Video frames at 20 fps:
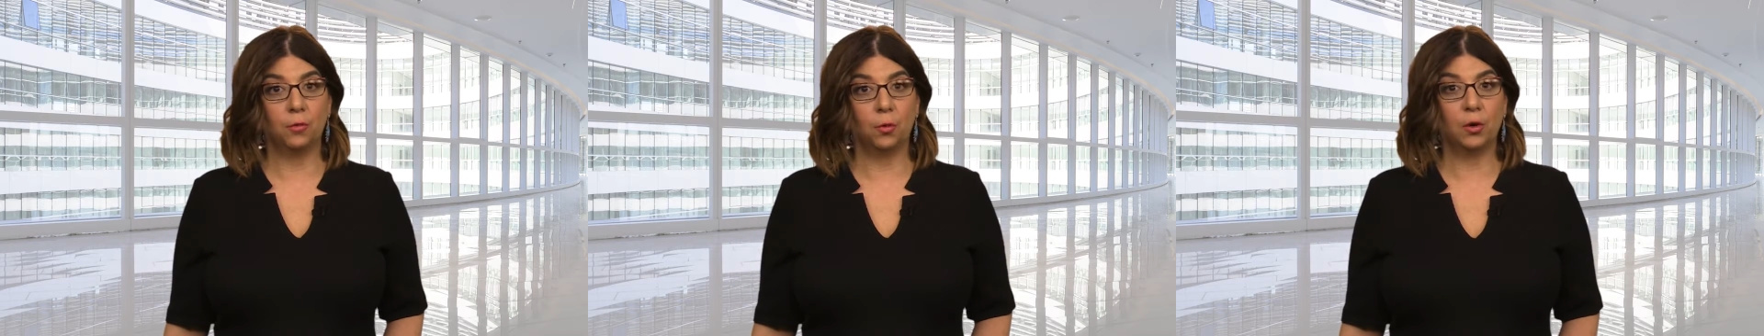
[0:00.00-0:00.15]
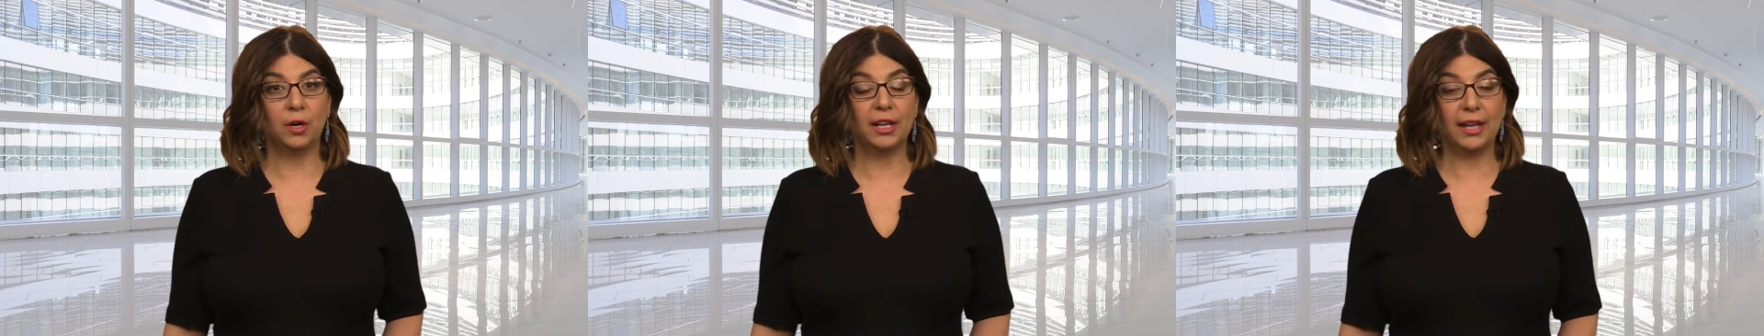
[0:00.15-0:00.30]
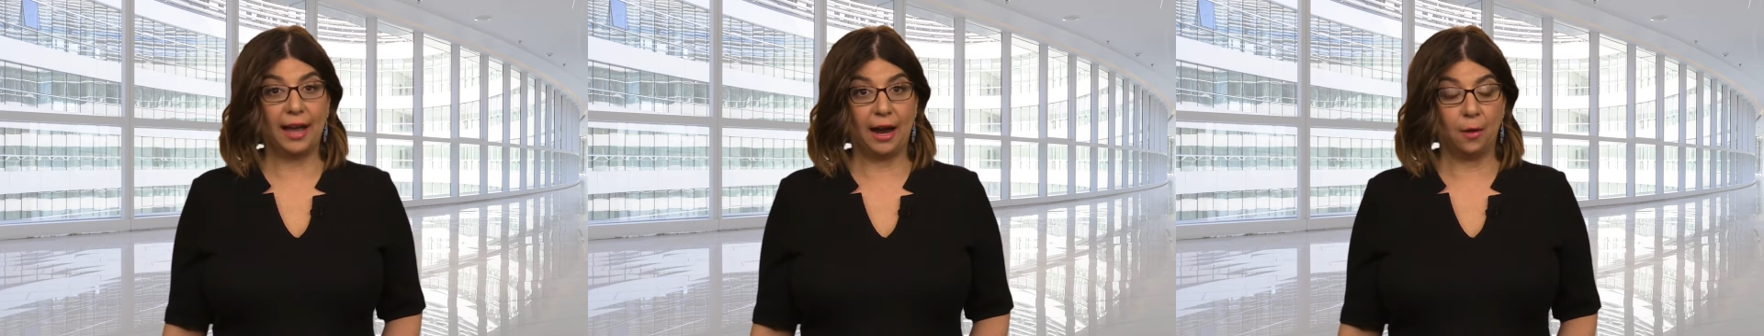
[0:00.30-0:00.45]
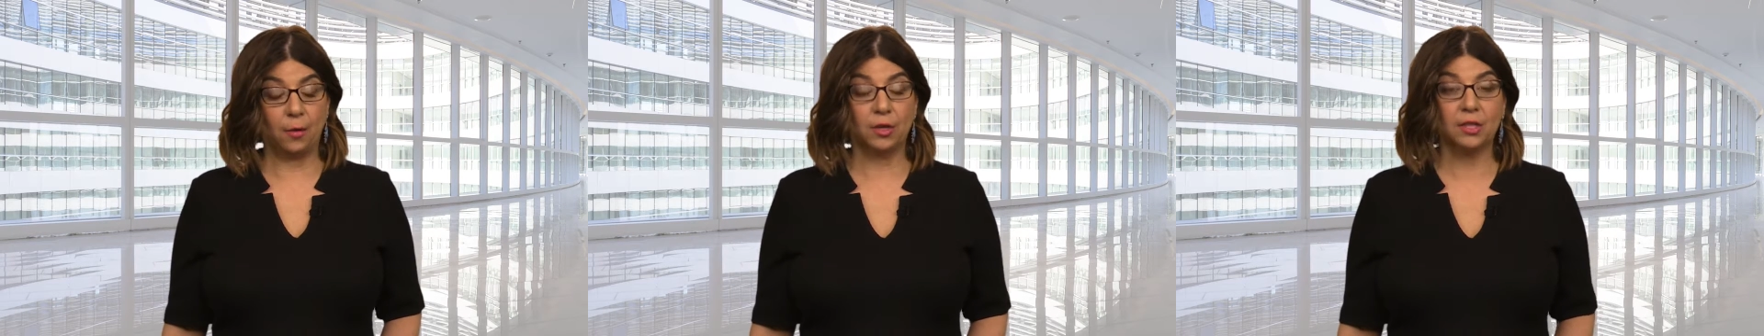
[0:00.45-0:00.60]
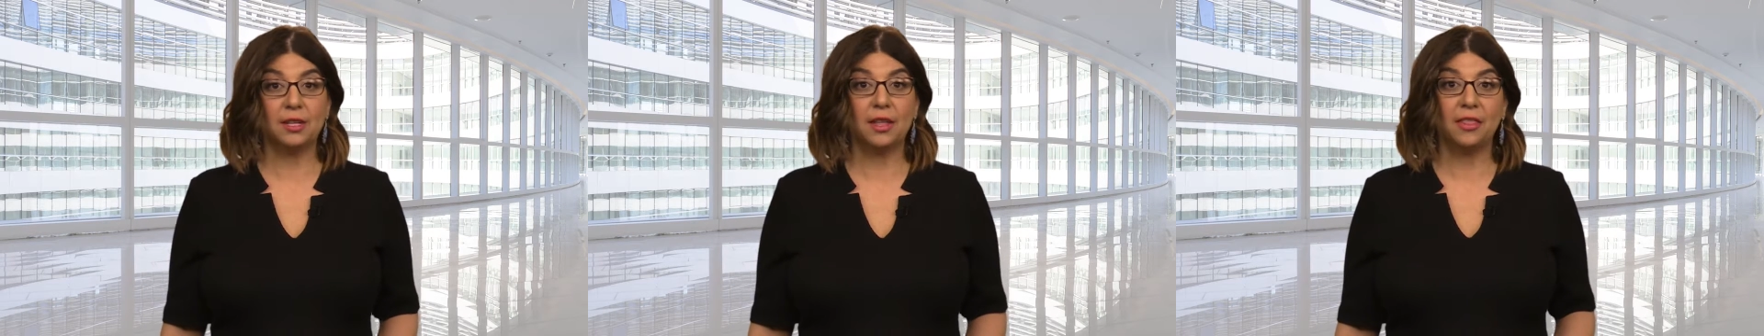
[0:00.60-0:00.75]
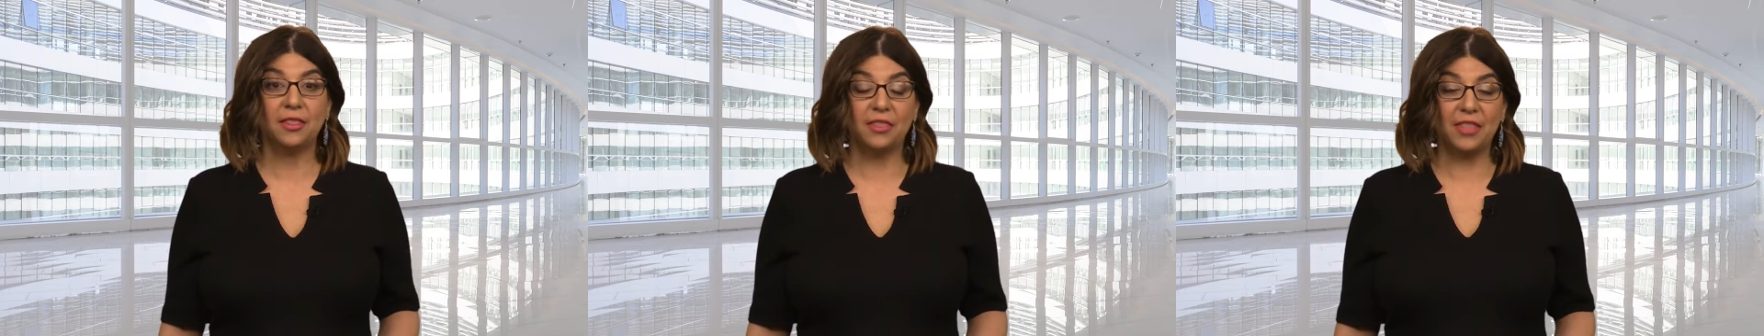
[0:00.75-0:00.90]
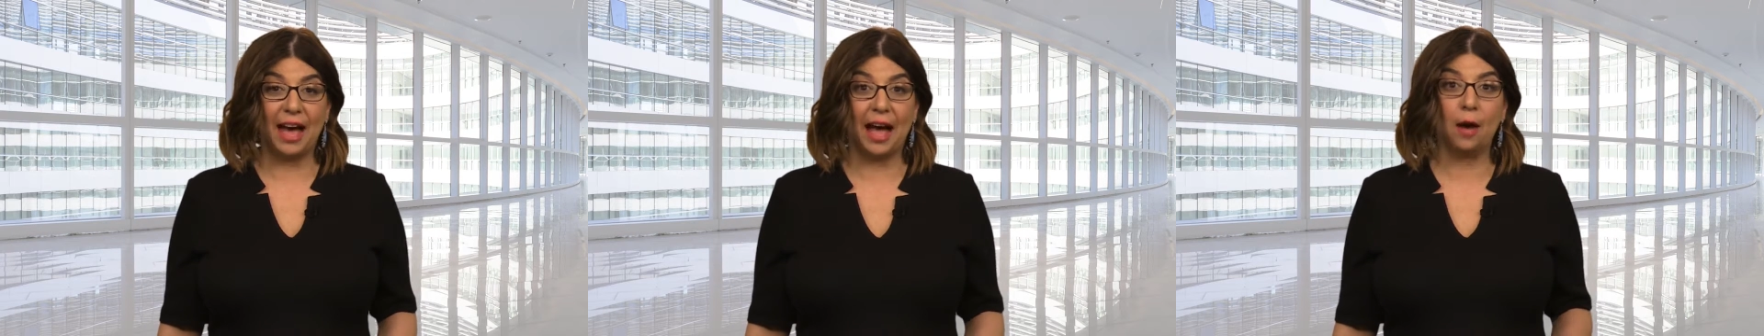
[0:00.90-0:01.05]
40 hours
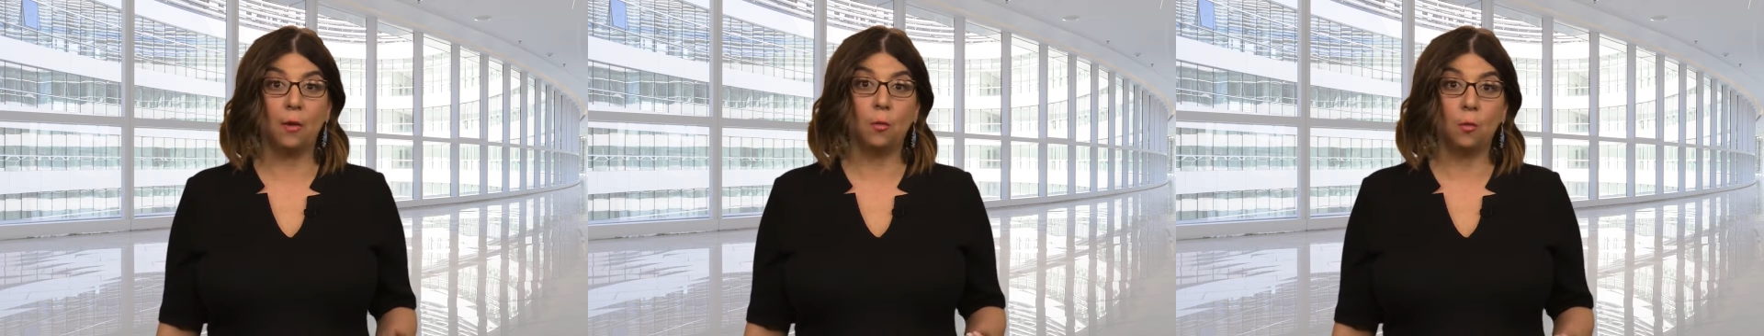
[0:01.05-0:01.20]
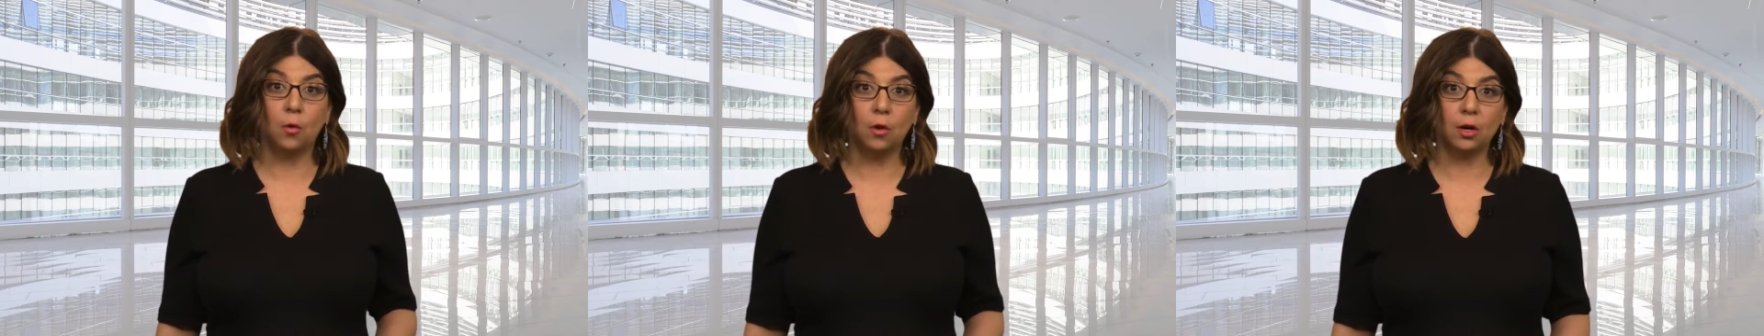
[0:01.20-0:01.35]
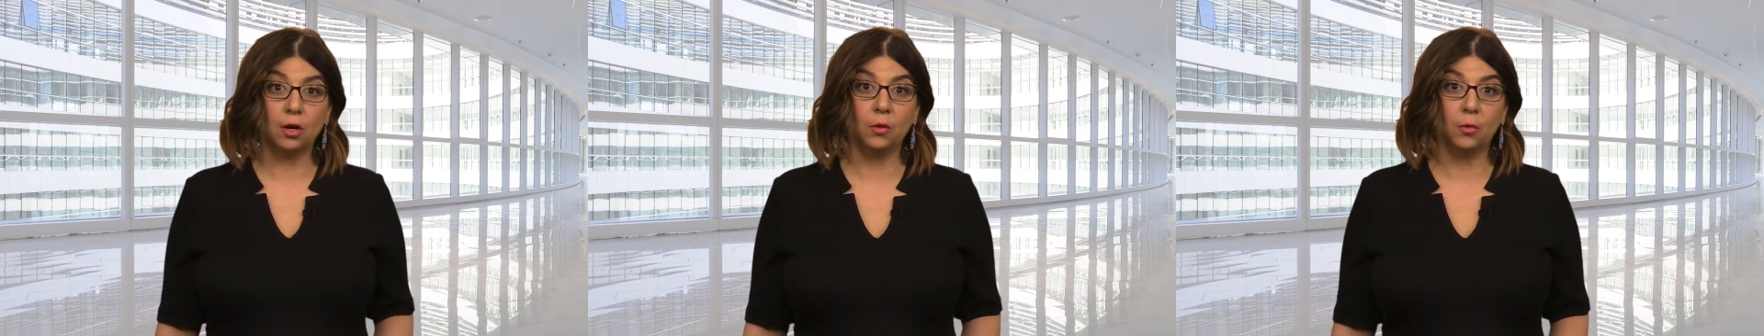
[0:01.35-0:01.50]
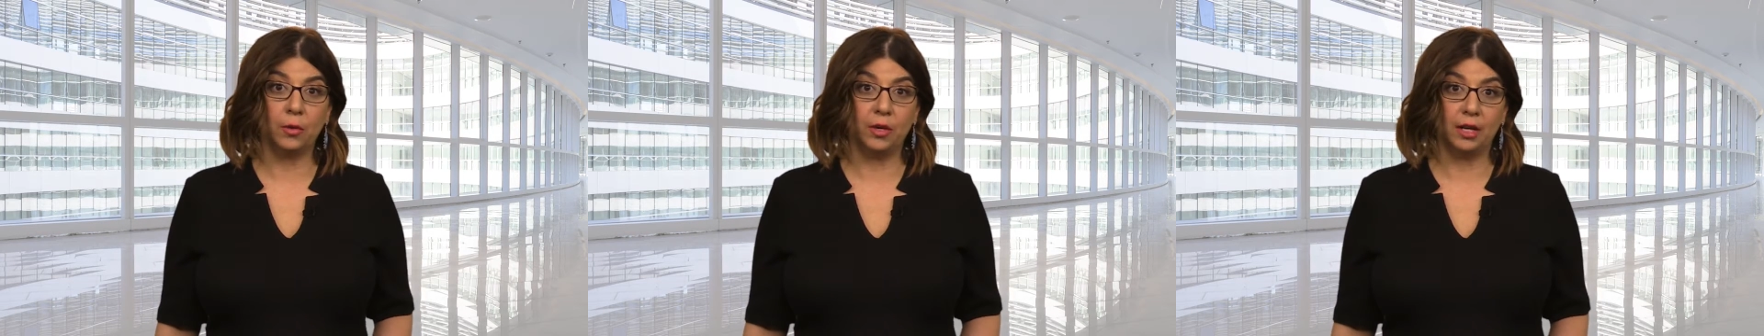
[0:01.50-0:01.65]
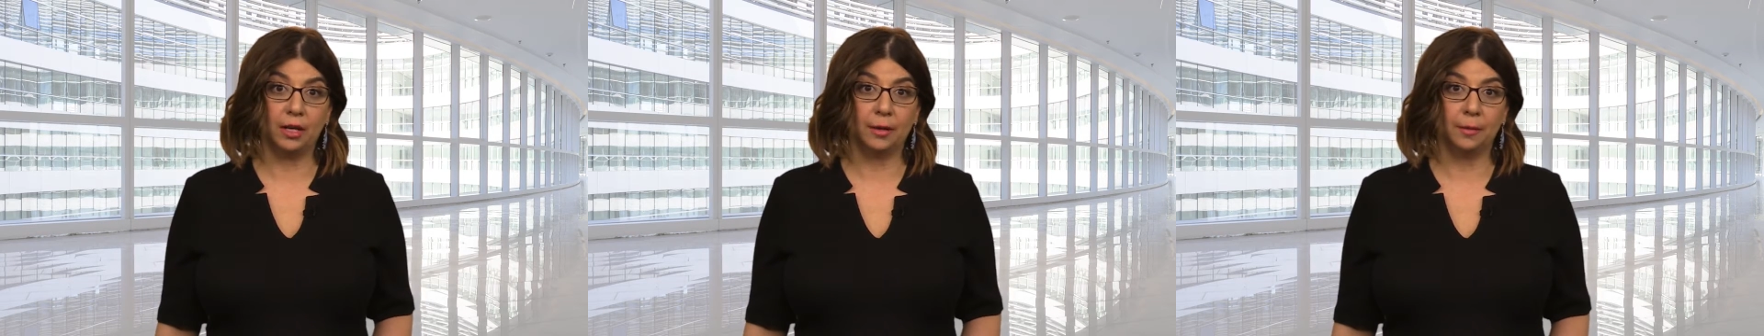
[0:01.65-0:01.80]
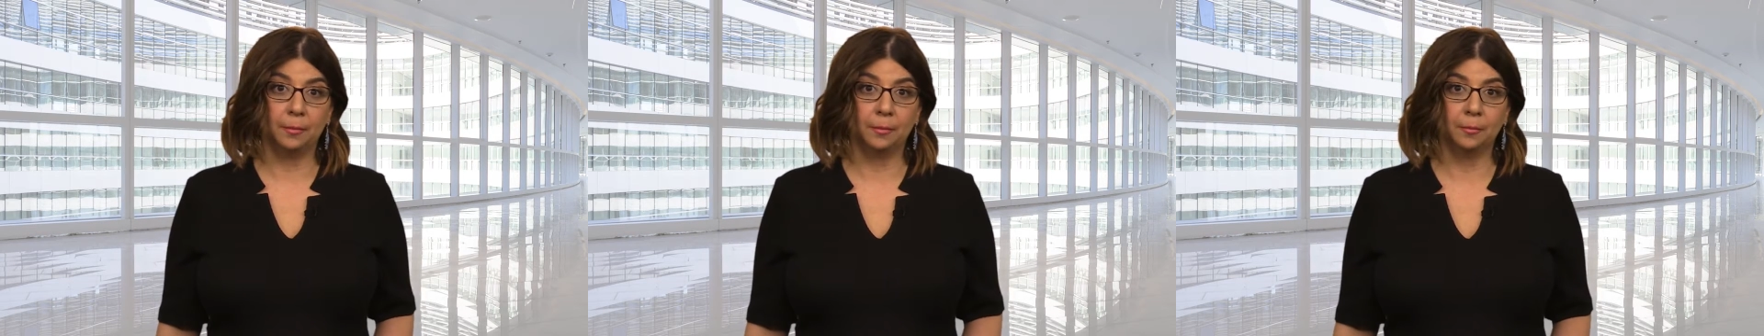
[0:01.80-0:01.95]
that work week.